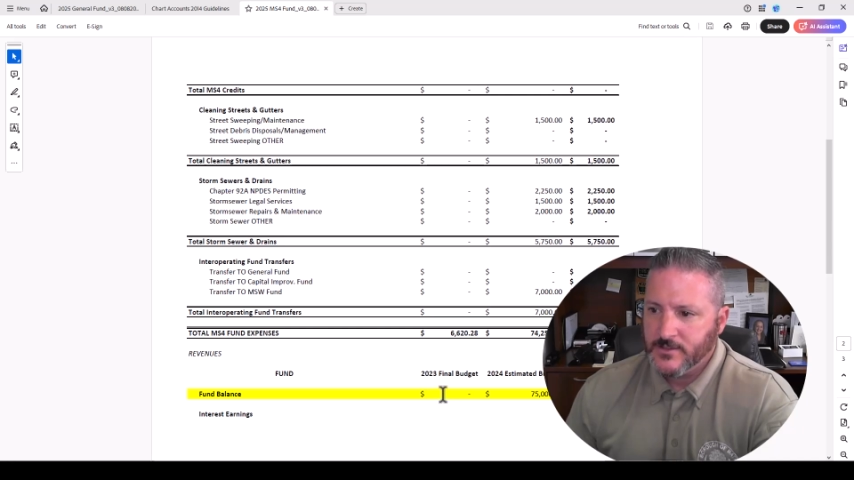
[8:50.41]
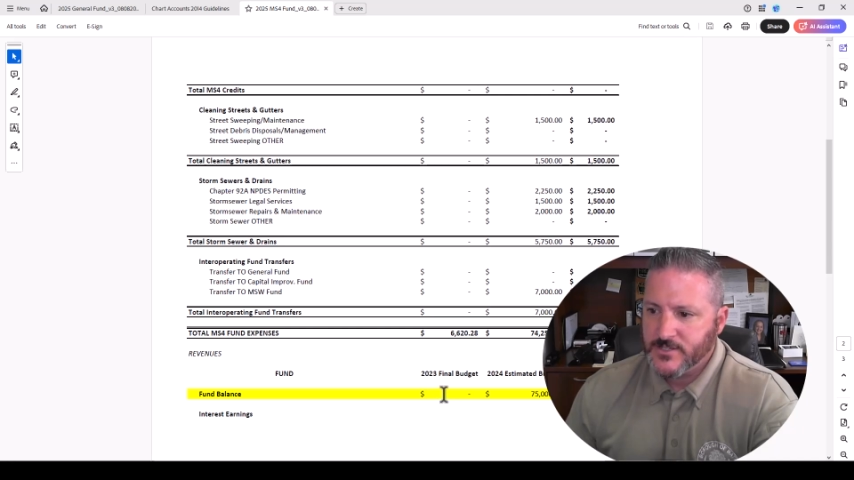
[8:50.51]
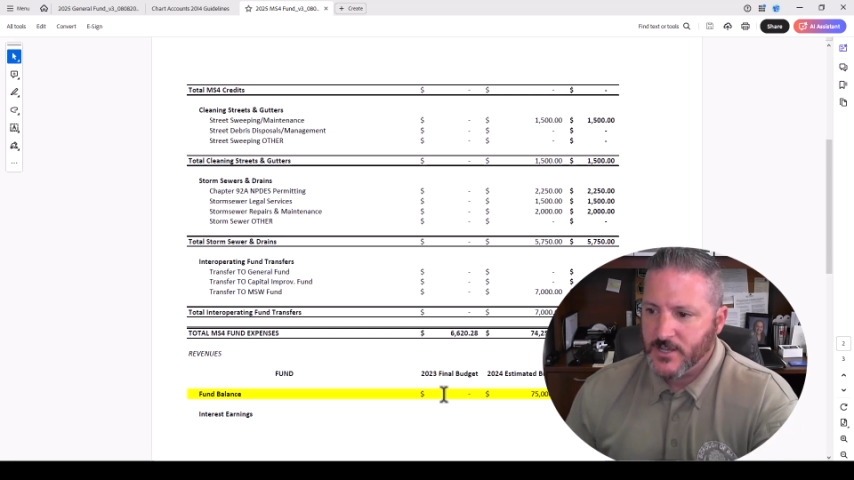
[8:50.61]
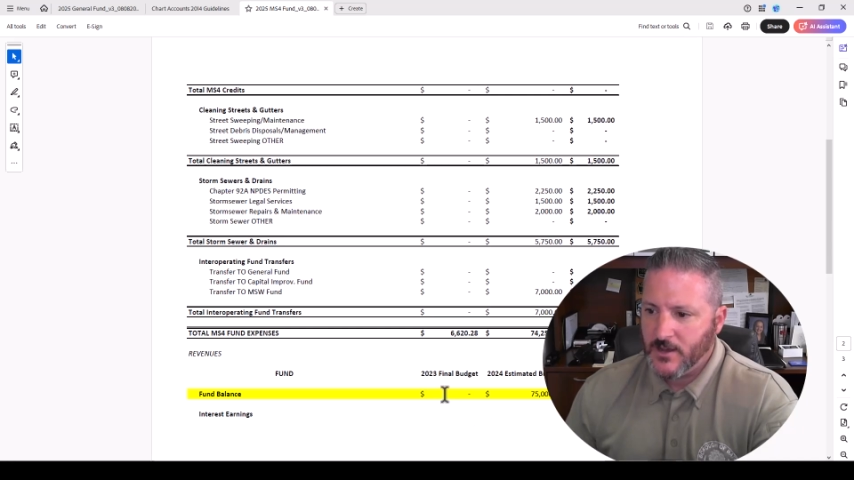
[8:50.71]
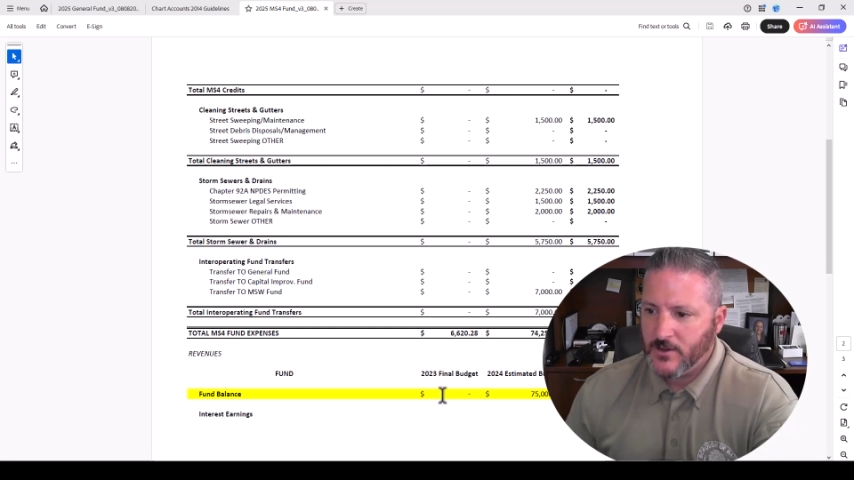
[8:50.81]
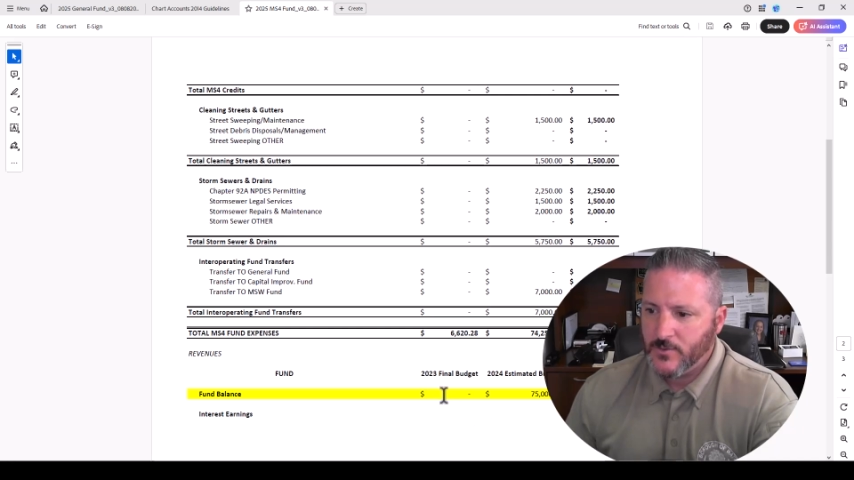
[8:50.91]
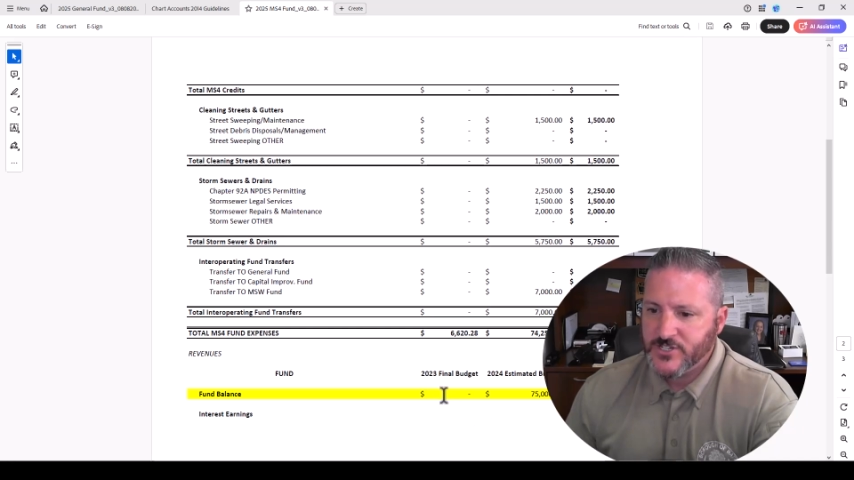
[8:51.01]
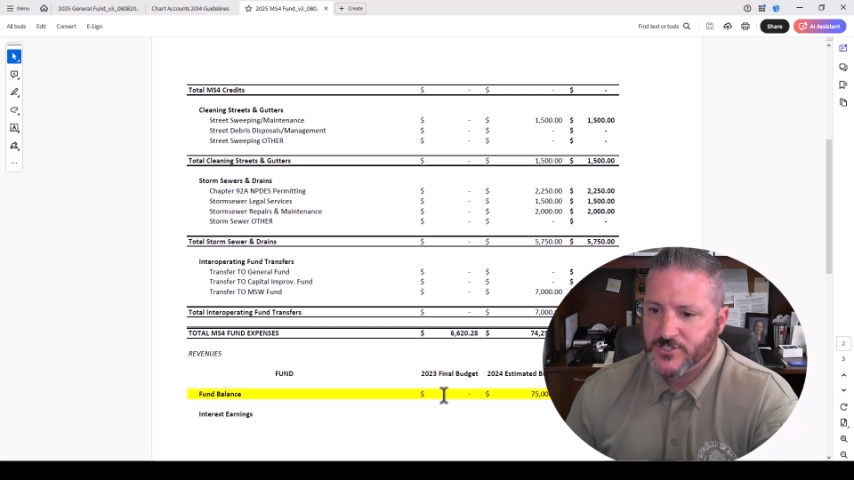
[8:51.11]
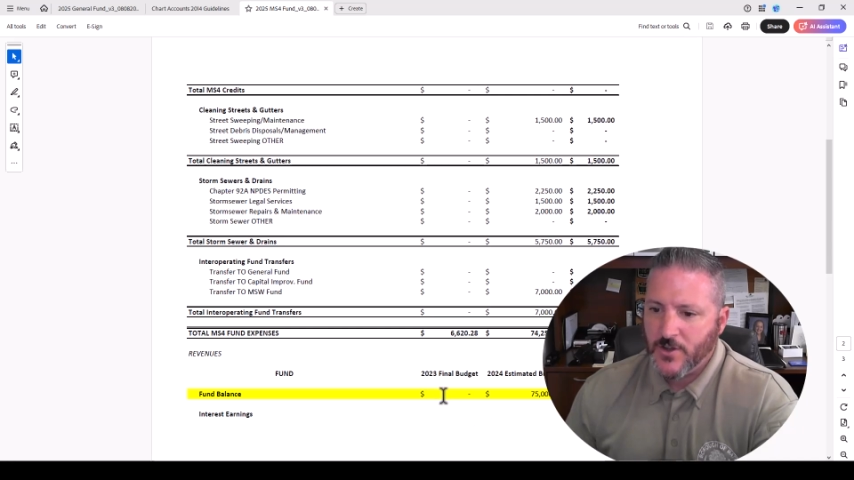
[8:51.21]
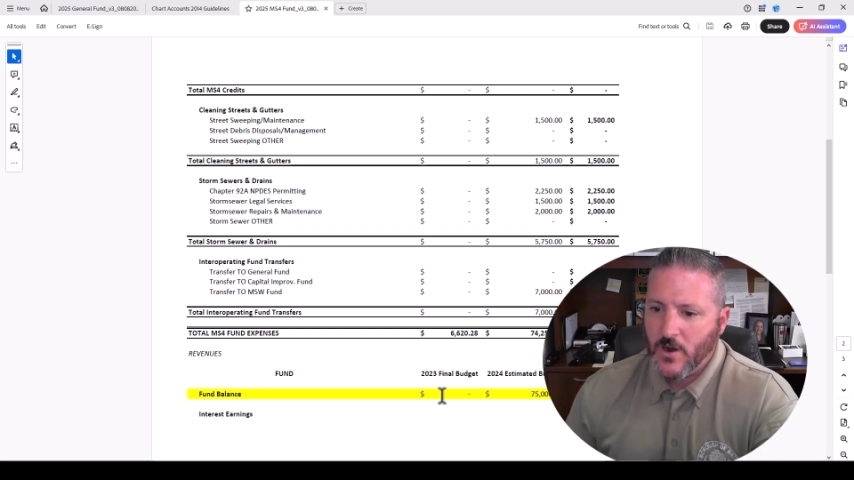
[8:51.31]
So we
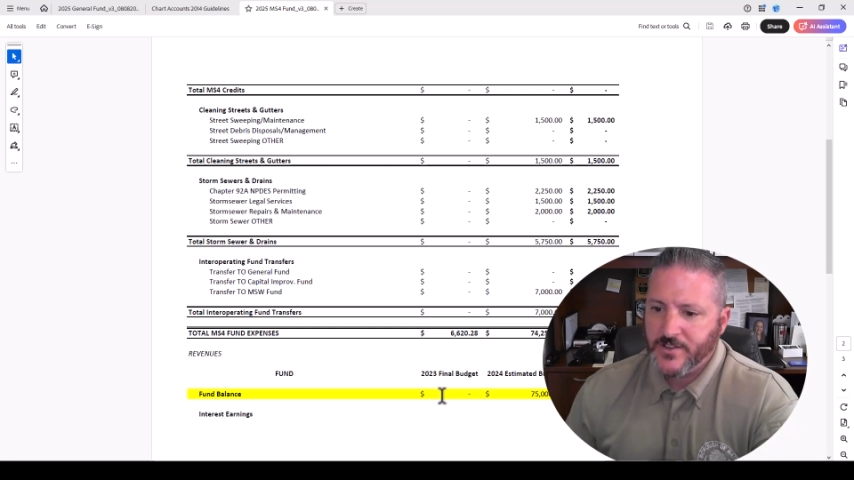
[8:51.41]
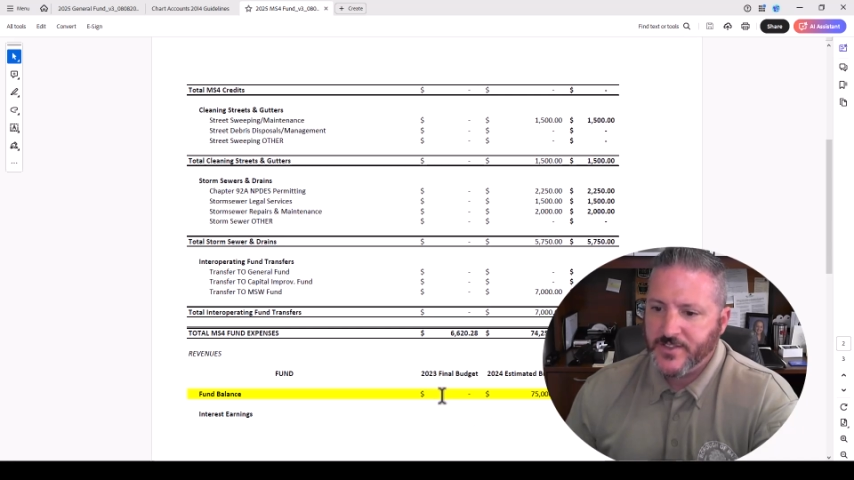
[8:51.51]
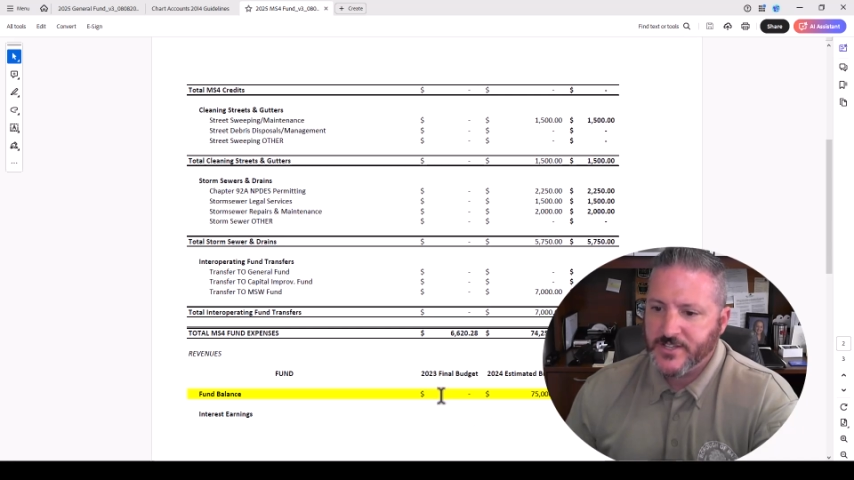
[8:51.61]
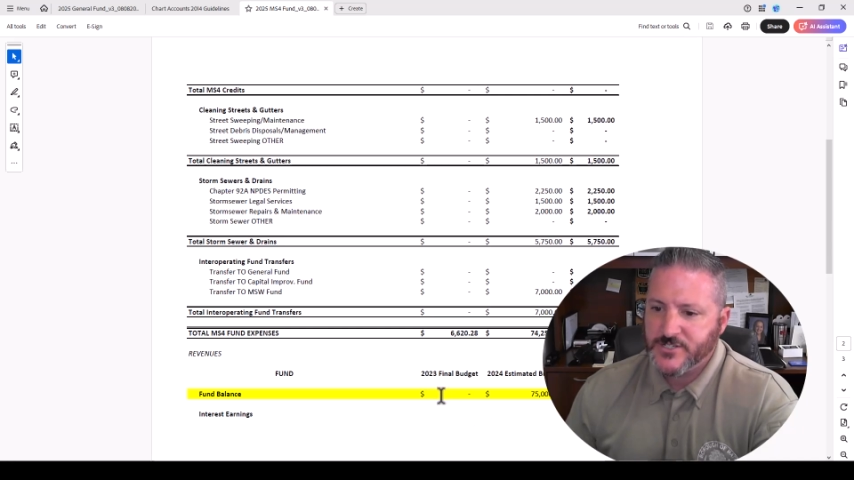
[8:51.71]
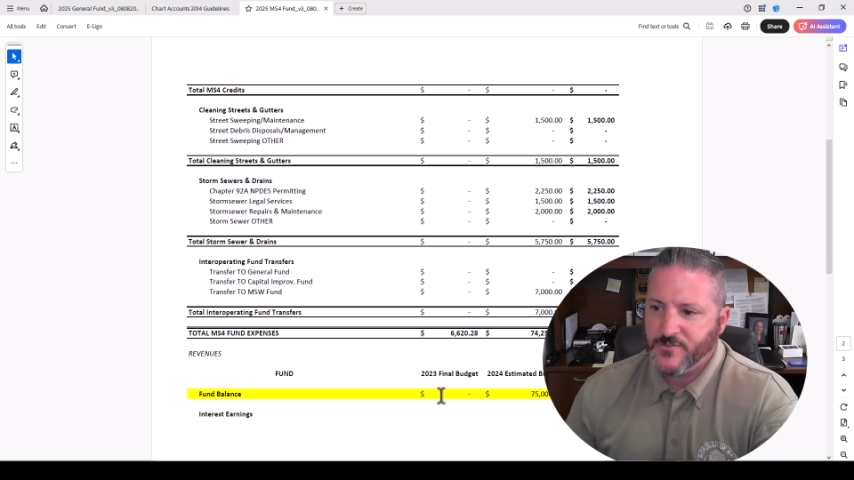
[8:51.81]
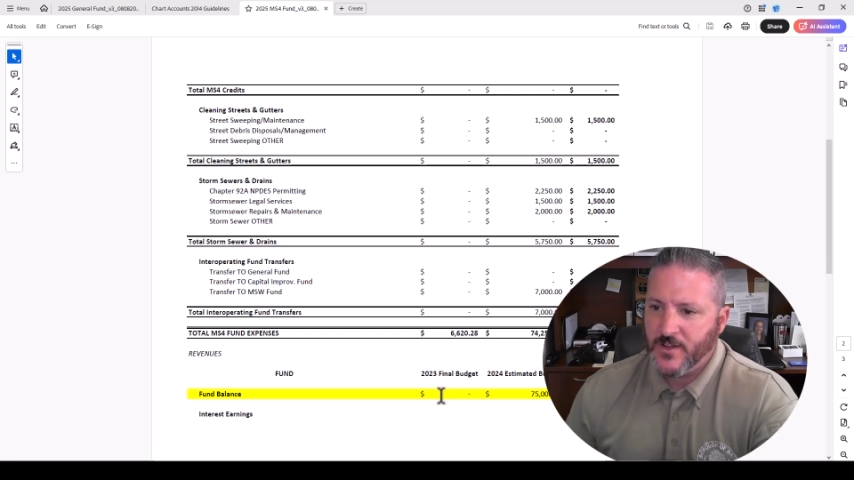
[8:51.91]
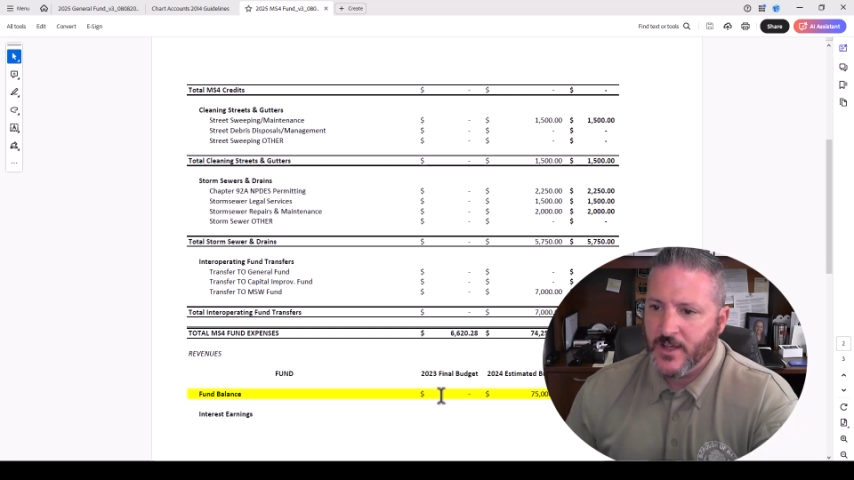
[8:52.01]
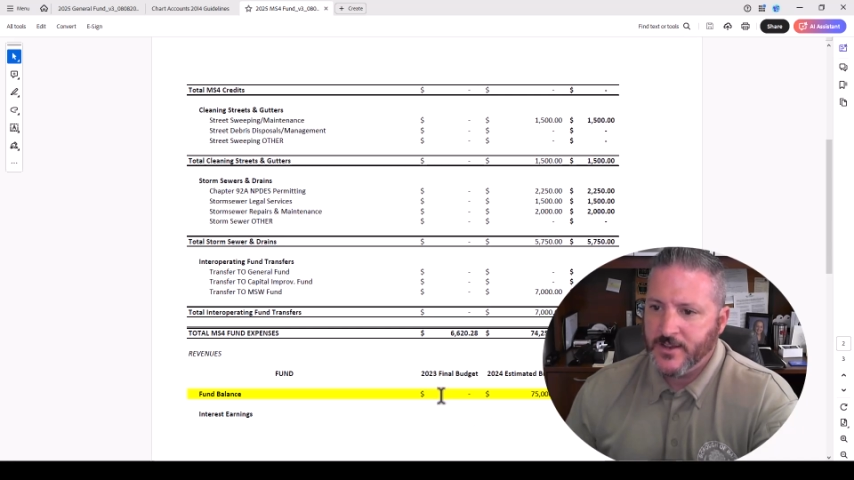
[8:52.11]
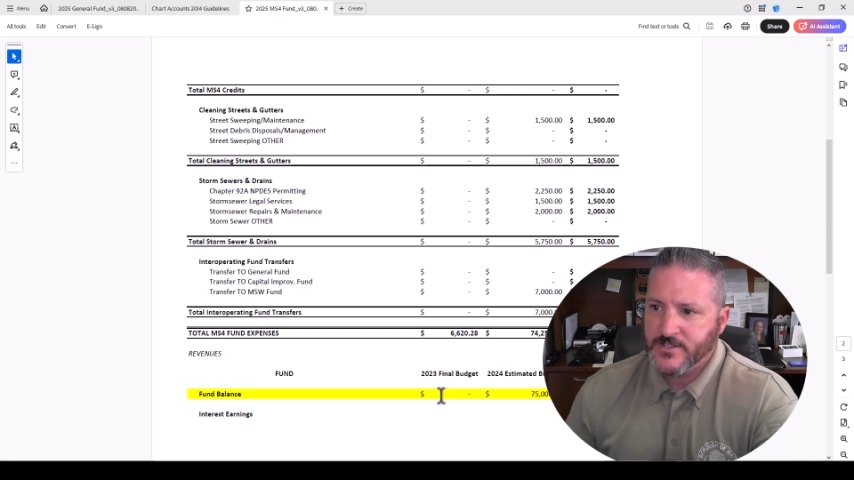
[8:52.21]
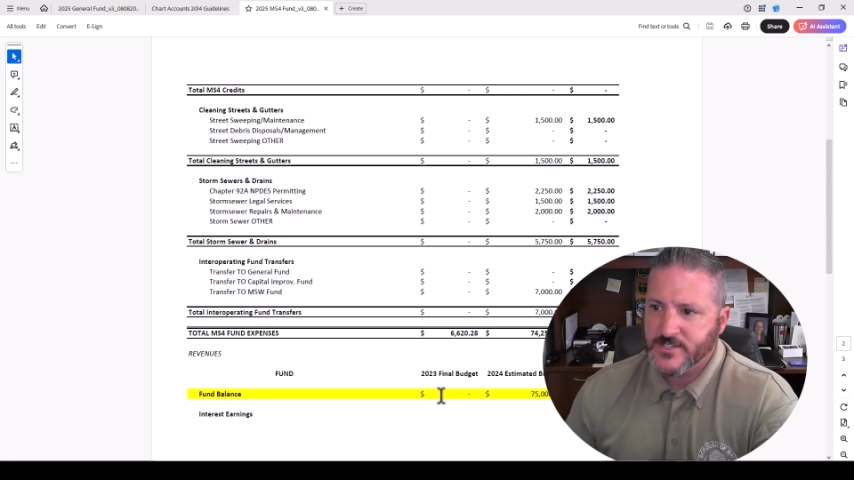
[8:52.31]
started this fund.